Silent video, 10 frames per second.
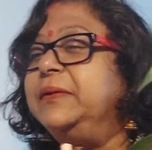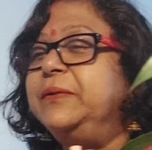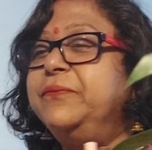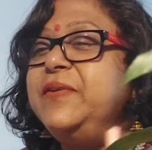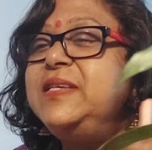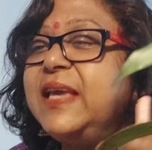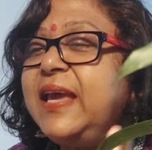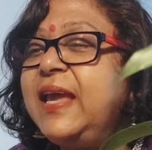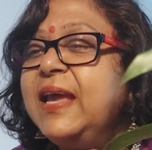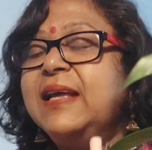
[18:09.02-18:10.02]
we
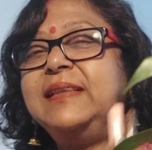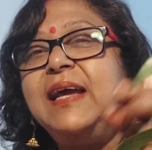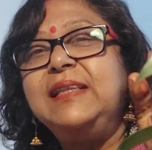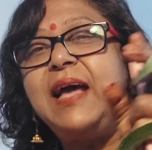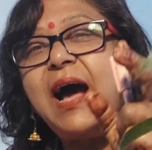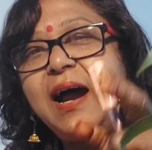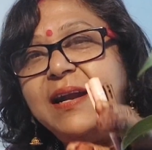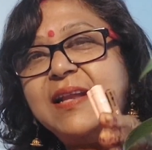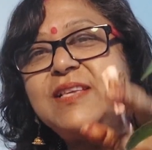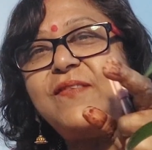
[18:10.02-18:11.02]
say that the
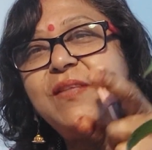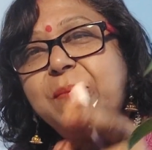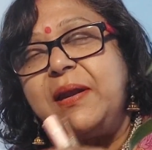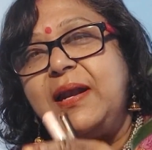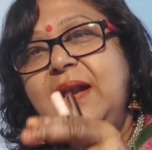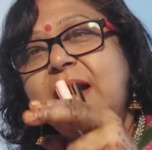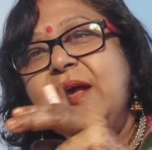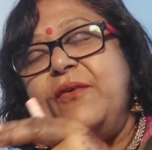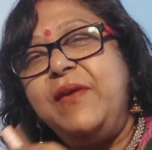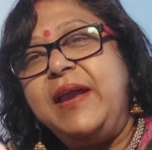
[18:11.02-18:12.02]
hardness of the metal
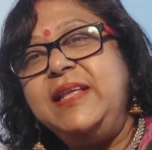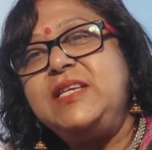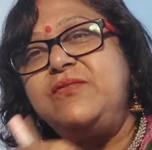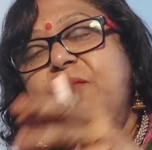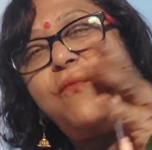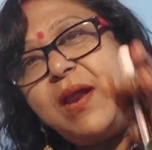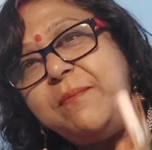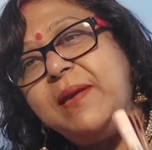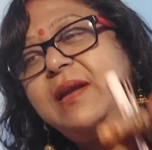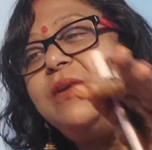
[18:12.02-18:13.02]
varies from one
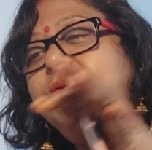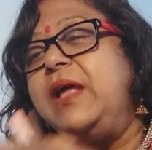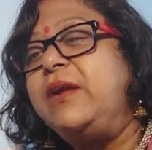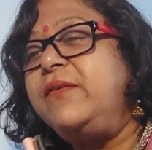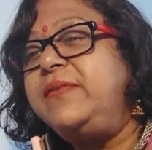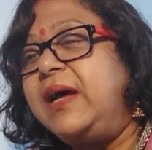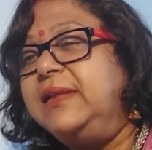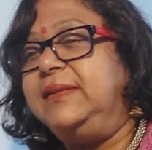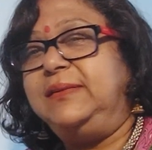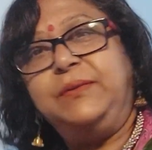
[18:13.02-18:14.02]
metal to that of the
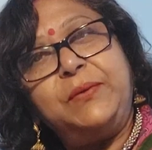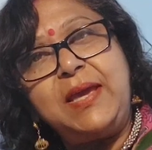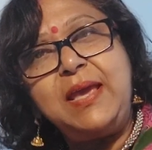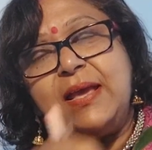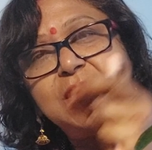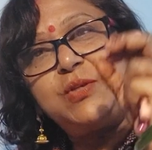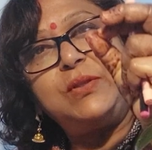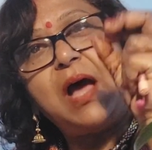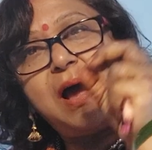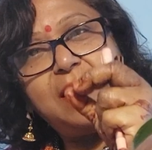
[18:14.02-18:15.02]
other. Okay, so
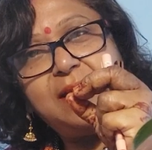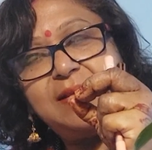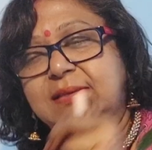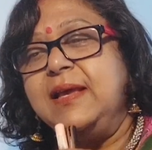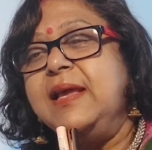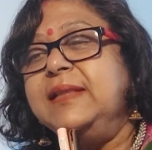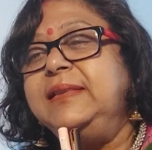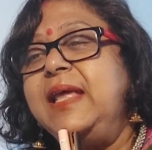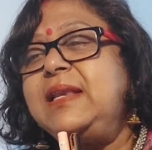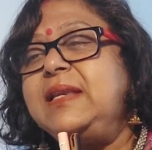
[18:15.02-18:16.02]
the hardness.
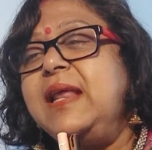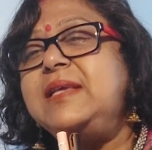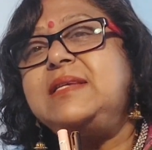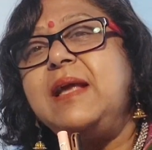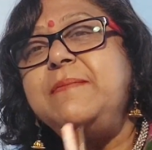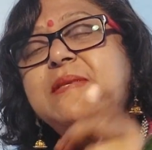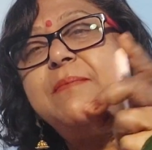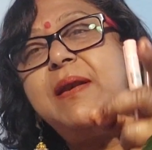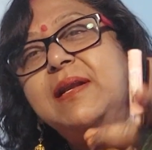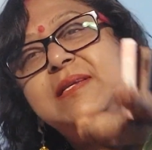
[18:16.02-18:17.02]
Then next comes, the
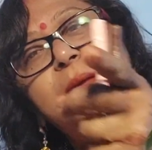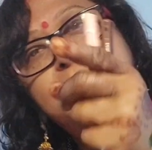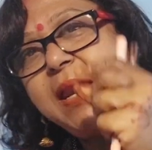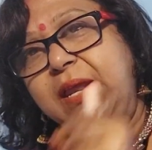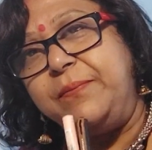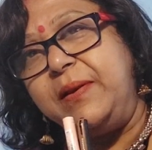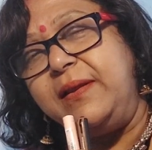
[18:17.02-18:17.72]
metals are malleable.